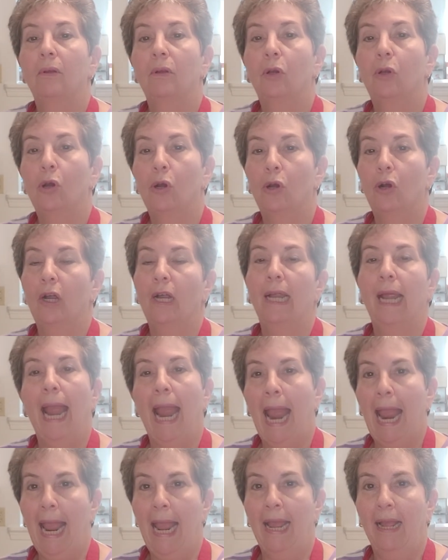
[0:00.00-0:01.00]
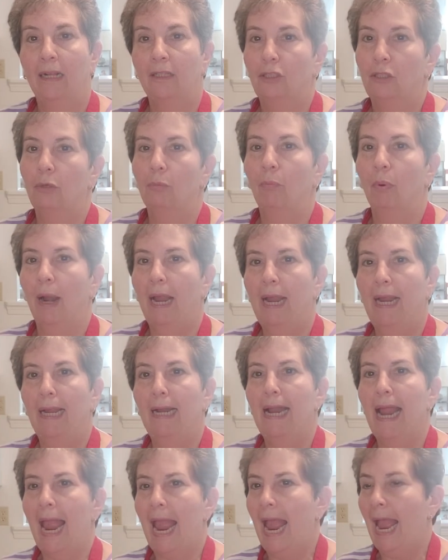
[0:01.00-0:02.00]
cook eggs. You break
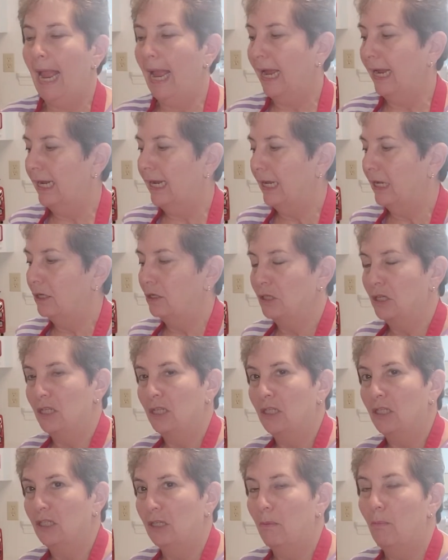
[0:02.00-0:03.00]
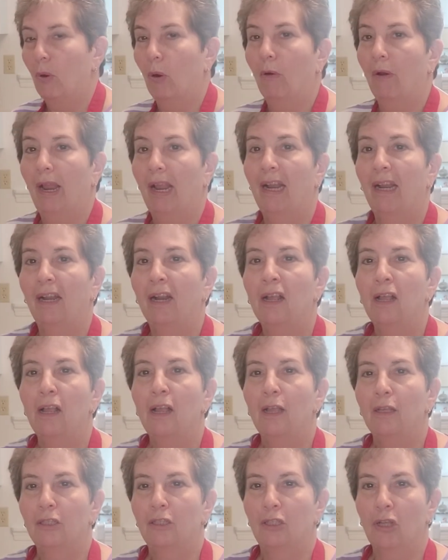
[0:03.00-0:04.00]
an egg into the simmering
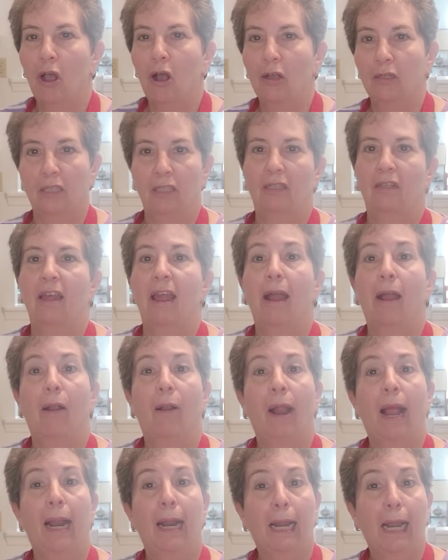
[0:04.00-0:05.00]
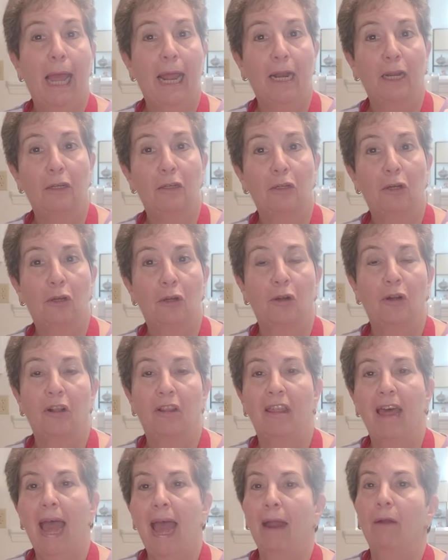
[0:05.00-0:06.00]
sauce there and let it
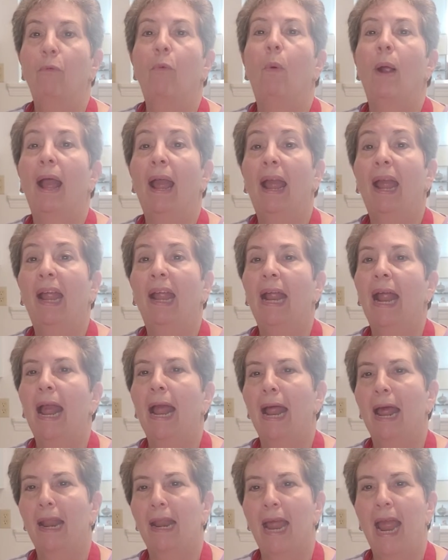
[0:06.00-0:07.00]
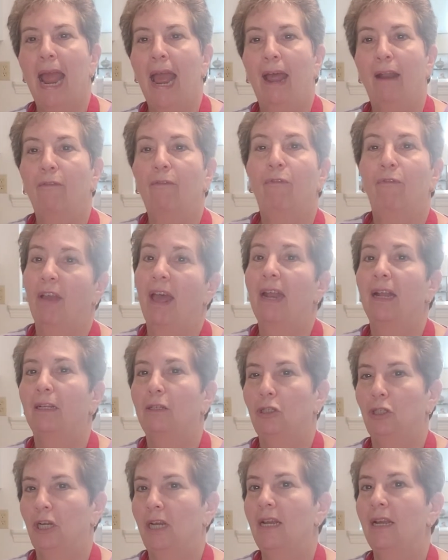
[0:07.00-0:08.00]
cook that way and add
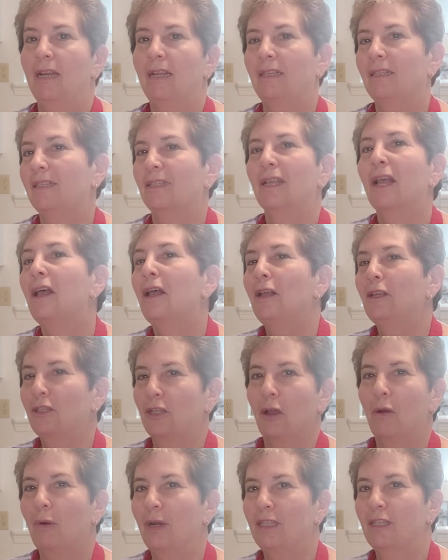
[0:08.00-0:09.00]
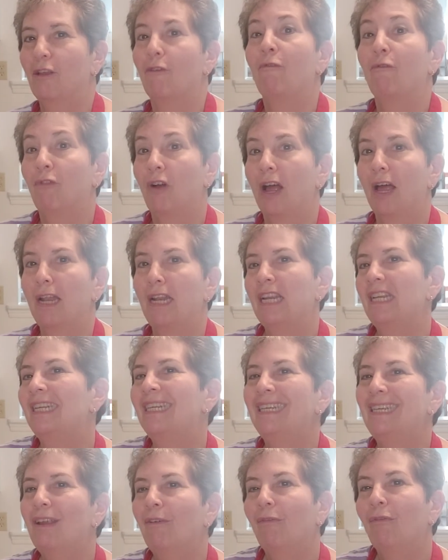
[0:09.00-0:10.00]
feta cheese. So it's a fun,
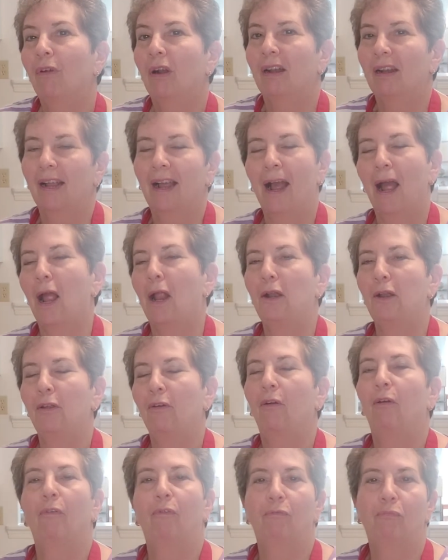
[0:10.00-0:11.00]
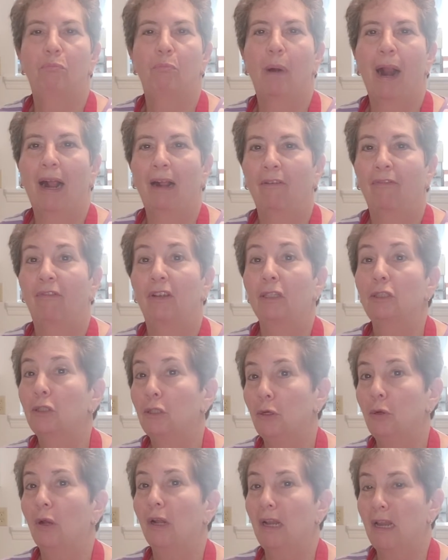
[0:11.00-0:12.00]
different kind of
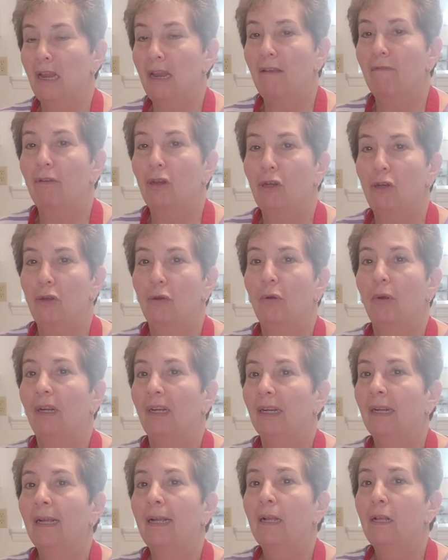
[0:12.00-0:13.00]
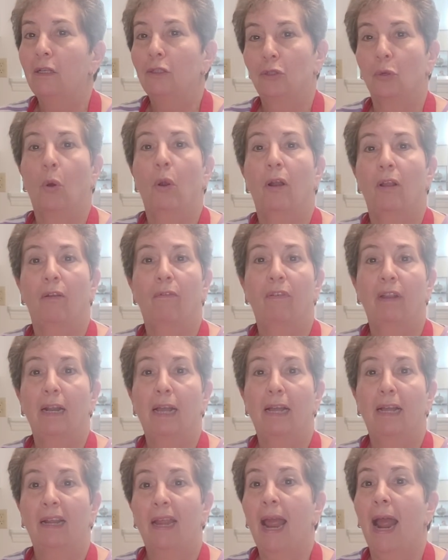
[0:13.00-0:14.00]
breakfast. You can even do it sort of in
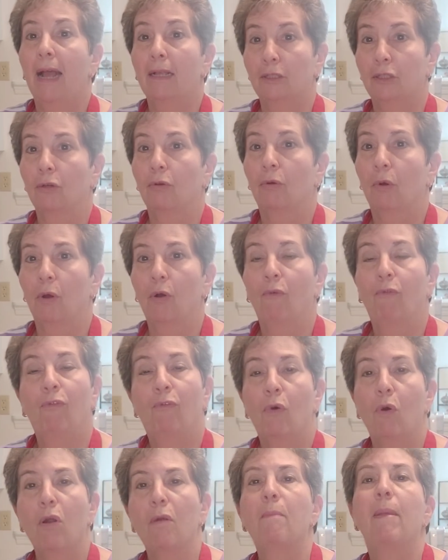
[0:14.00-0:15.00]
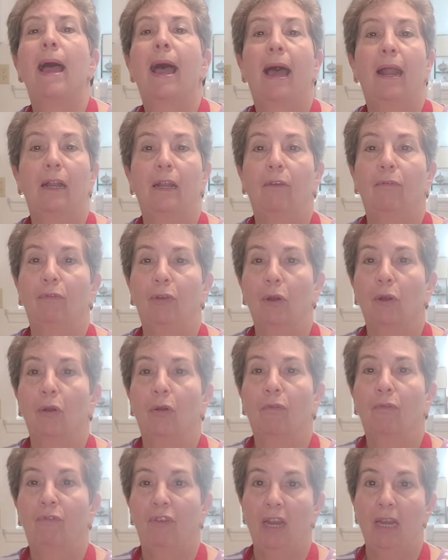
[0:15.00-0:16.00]
a casserole format if
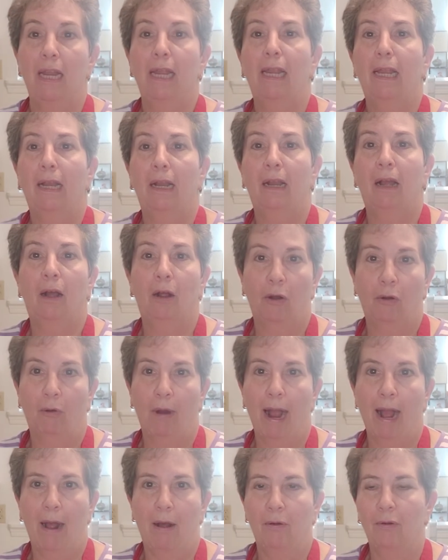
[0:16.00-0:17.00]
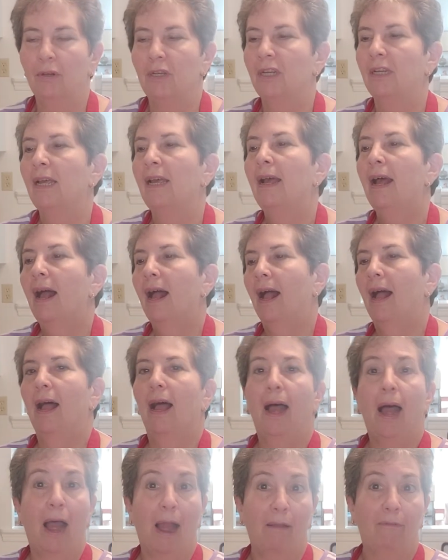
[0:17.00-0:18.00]
you're feeding a crowd.
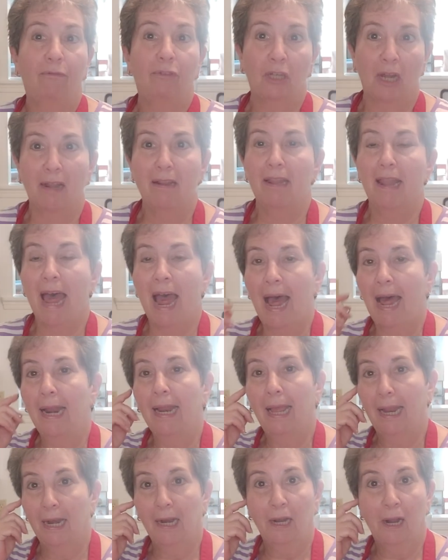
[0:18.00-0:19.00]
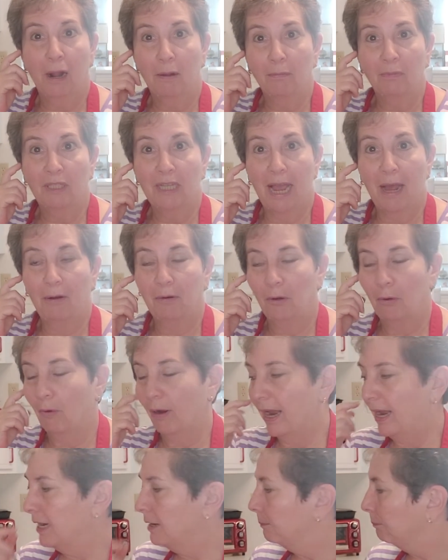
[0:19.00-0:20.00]
I've done that and it comes out
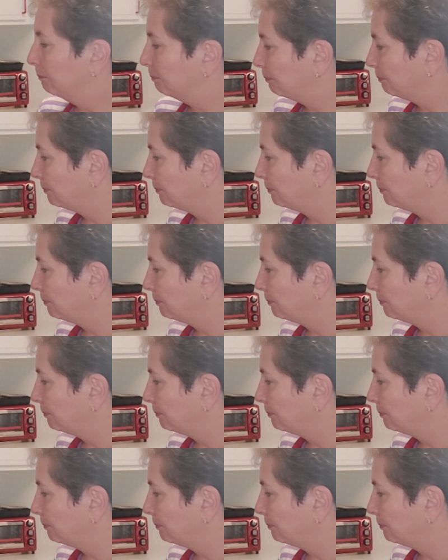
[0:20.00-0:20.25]
great.